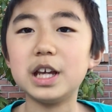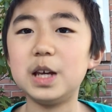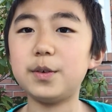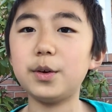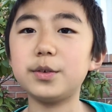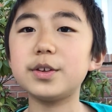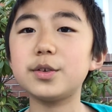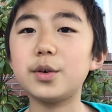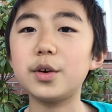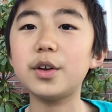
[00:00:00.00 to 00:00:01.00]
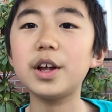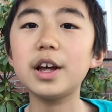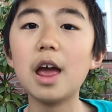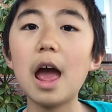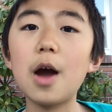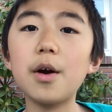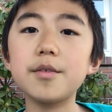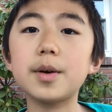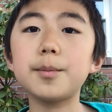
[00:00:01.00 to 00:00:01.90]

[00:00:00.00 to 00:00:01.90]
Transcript: if you're using soil. However,